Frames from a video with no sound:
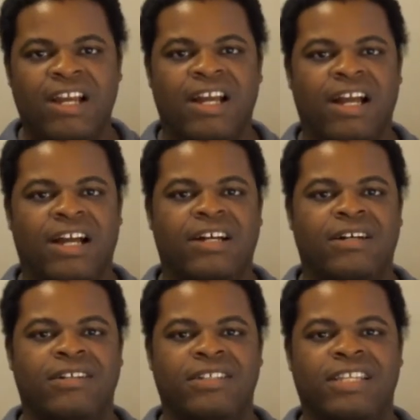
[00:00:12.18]

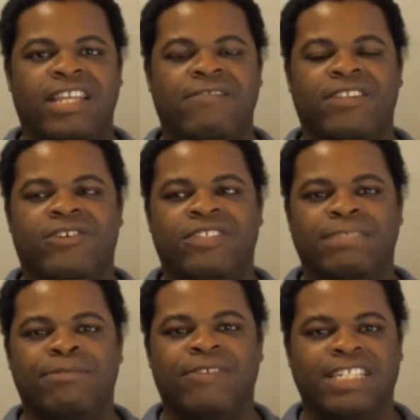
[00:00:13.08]
Uh, even though
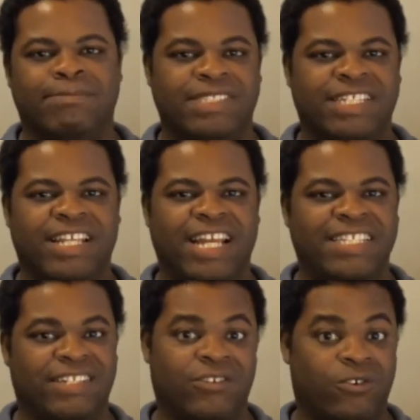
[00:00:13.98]
this movie is presented
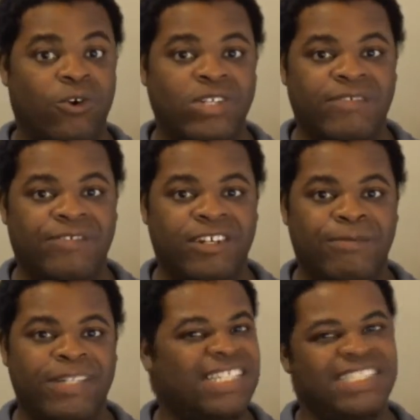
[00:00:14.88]
as an origin
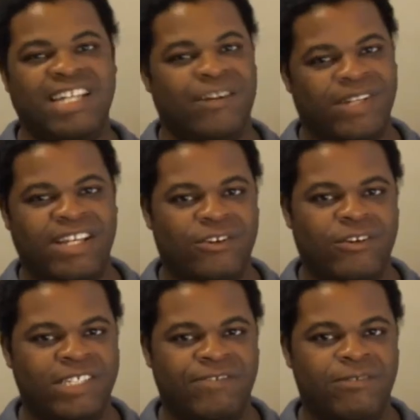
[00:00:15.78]
film, it's not really an
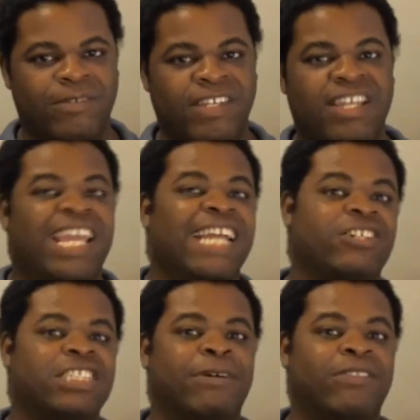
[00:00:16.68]
origin film. It
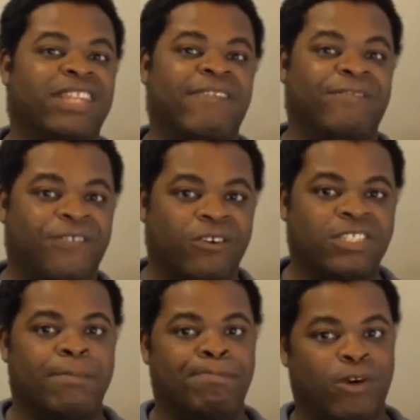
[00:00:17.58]
talks about the
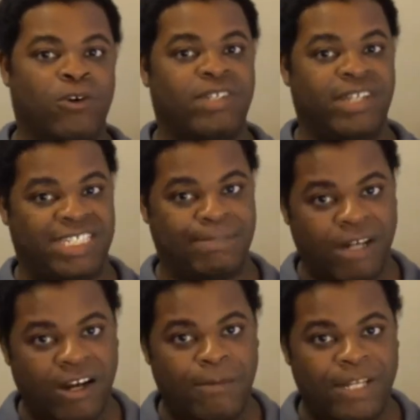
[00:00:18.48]
first Purge
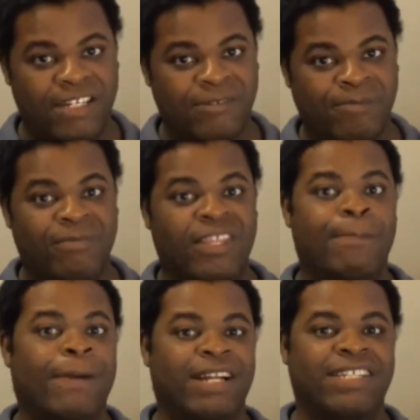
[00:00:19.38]
experiment,
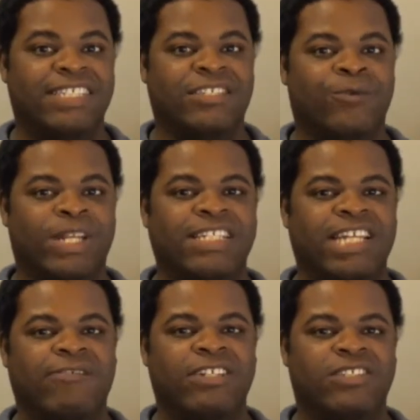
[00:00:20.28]
but it doesn't really
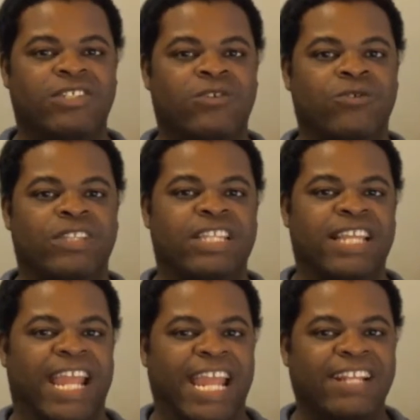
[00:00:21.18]
delve into
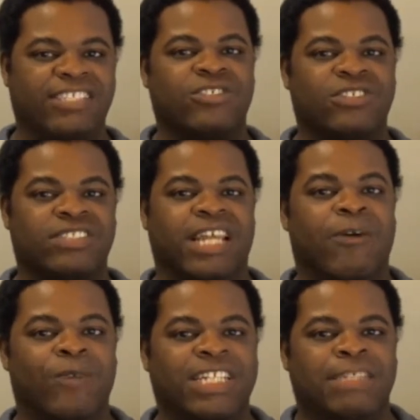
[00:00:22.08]
the answers
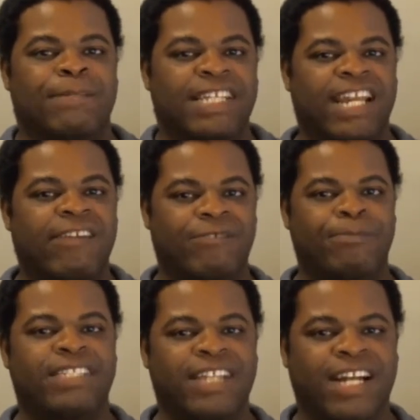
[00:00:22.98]
that we should be getting
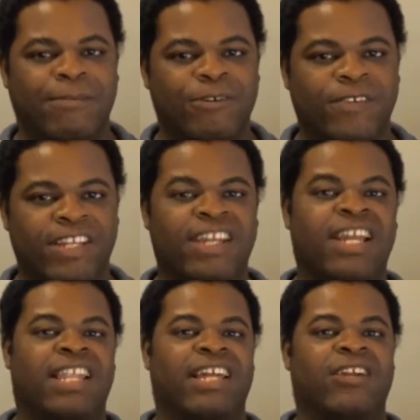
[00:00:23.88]
from this kind of movie.
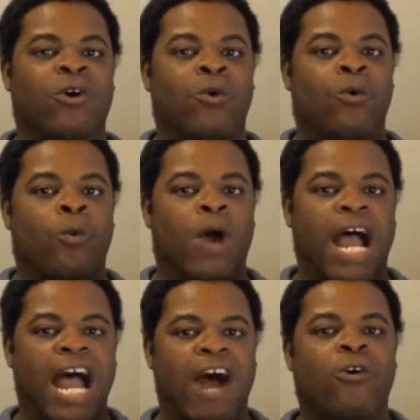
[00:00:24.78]
Like,
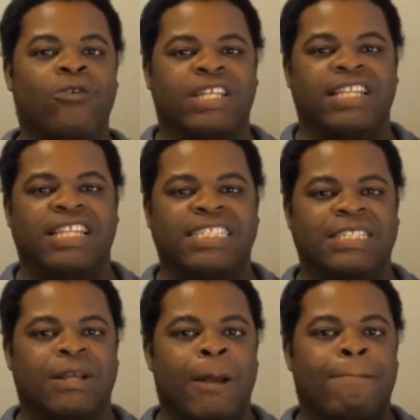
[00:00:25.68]
how did
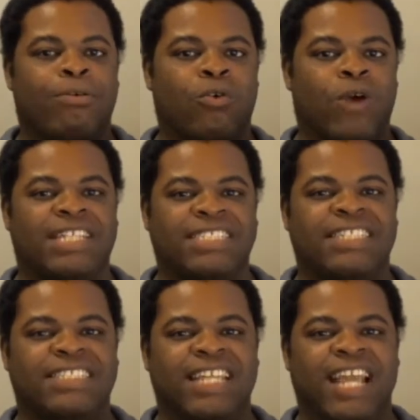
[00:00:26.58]
this
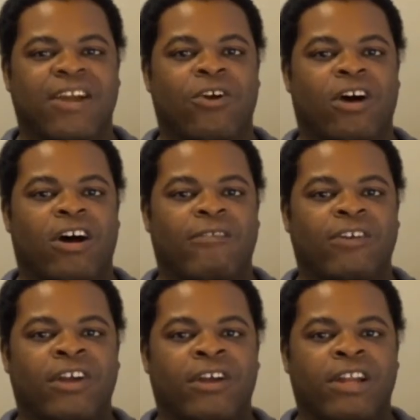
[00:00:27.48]
process of
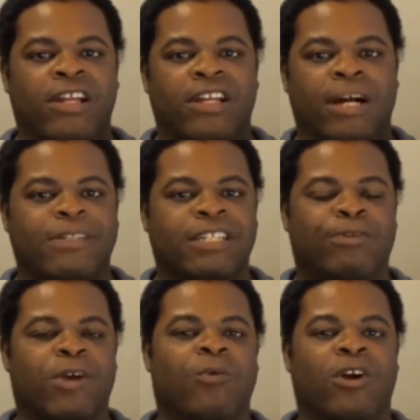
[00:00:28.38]
coming to the
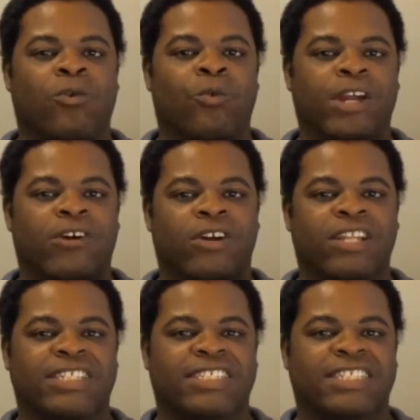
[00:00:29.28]
point where we're going
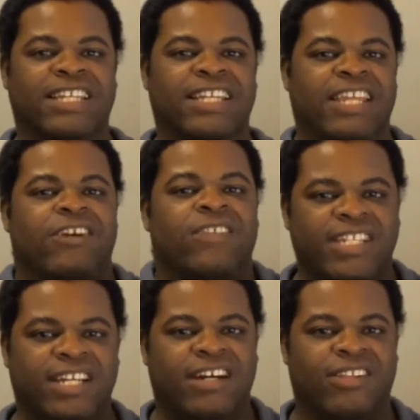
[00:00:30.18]
to just kill
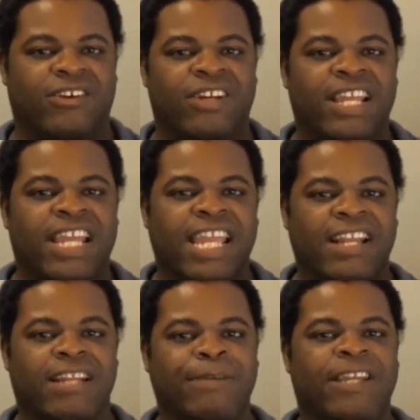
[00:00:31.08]
each other
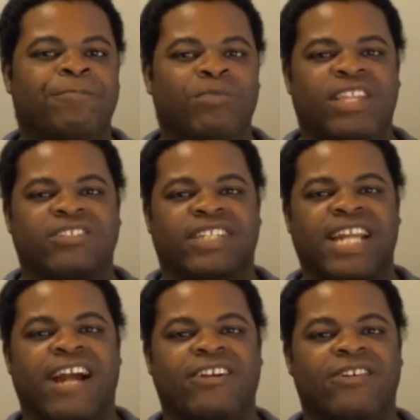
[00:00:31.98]
came to be. There's a
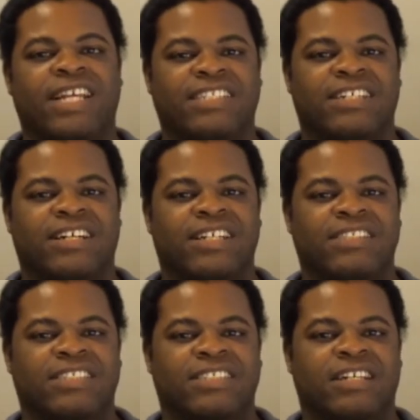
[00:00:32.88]
character that's a,
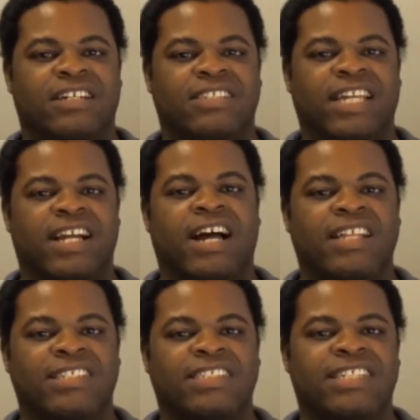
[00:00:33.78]
a
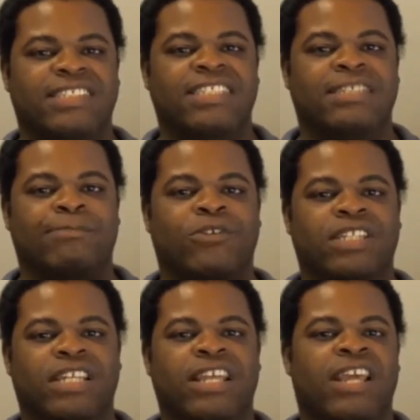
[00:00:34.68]
psychologist, and she
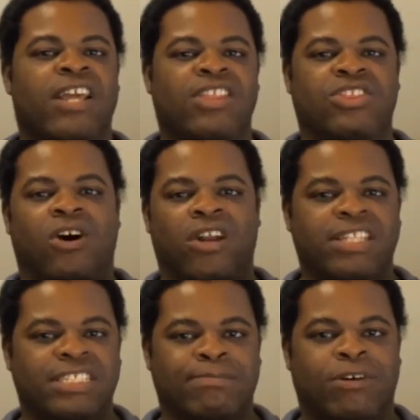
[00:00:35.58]
supposedly thought of
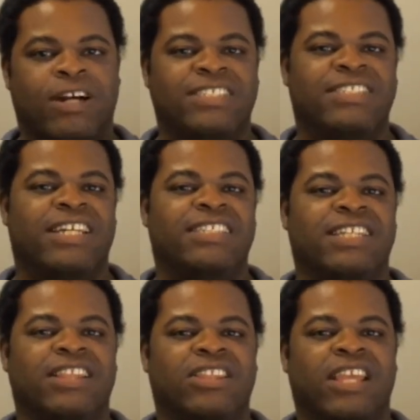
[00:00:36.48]
this process
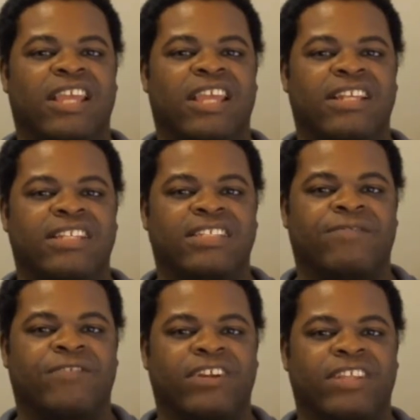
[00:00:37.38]
and, and this
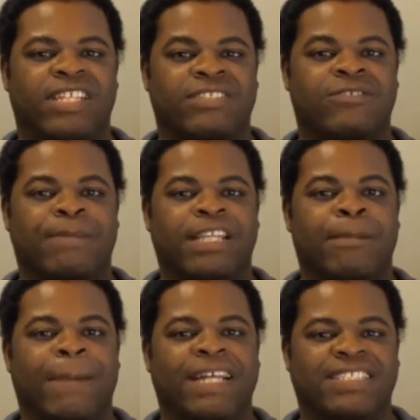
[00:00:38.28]
figured that this would be
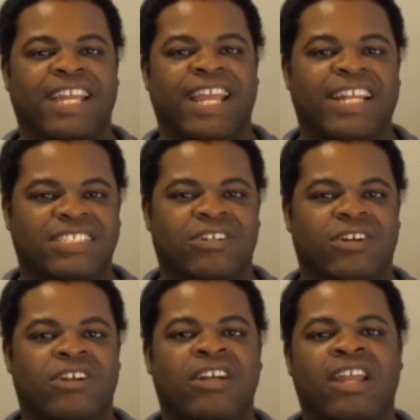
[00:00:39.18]
the best answer